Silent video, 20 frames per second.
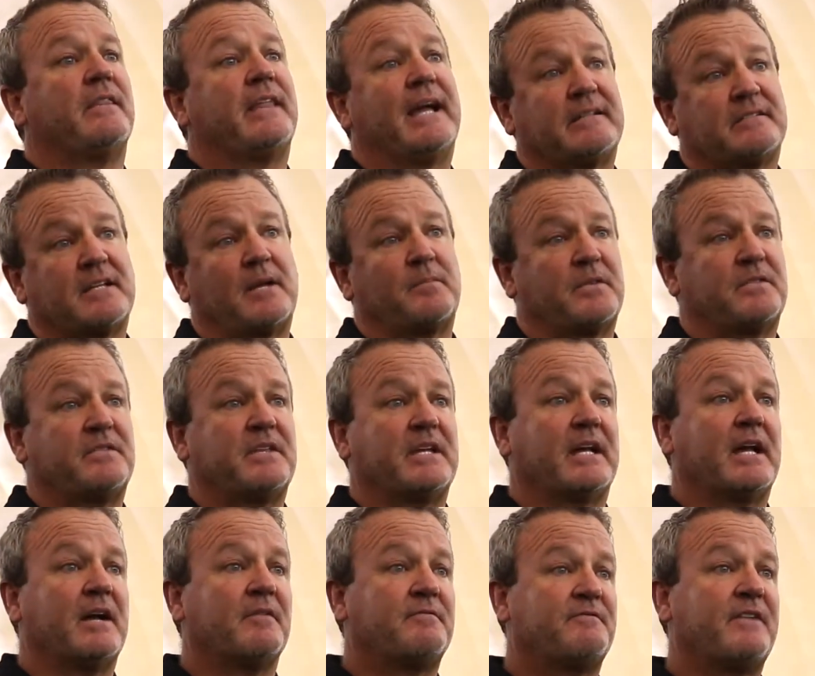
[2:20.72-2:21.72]
that type of
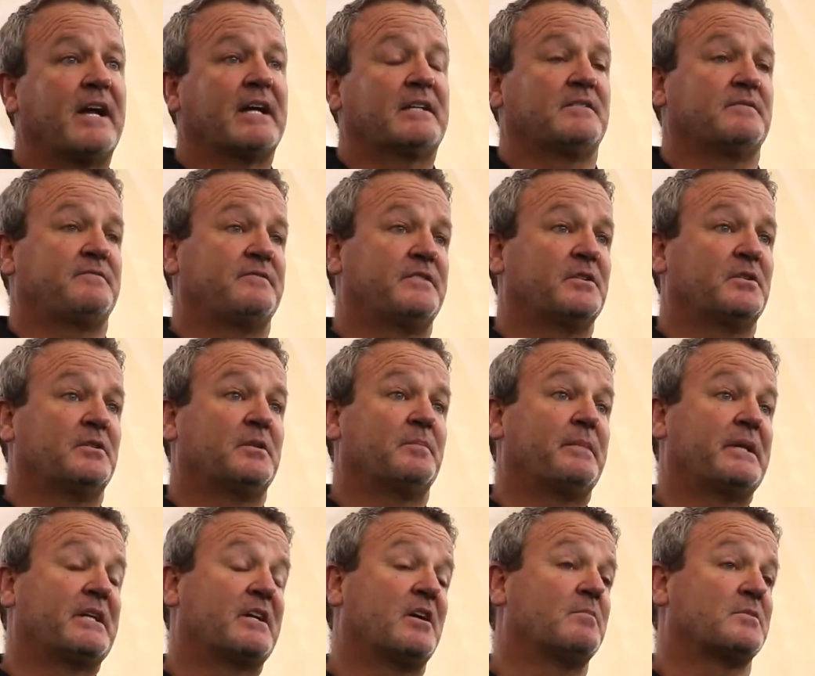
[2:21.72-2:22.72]
thing affect the field.
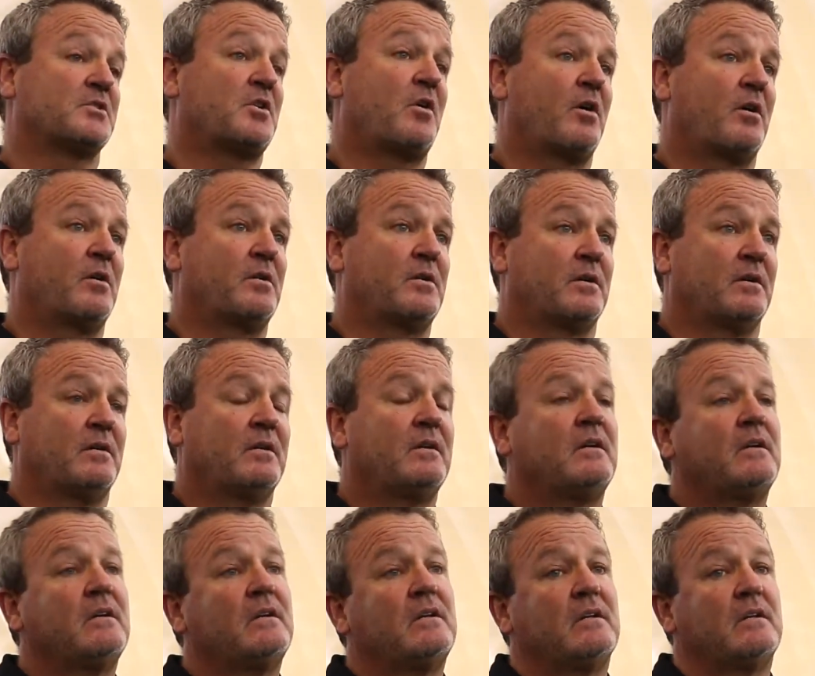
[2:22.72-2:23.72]
It becomes harder.
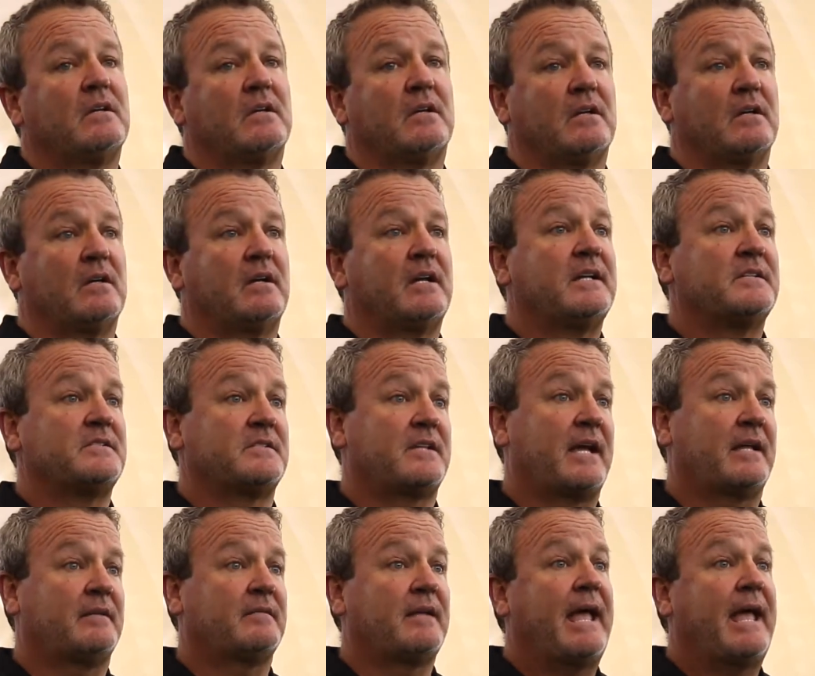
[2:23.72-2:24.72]
As that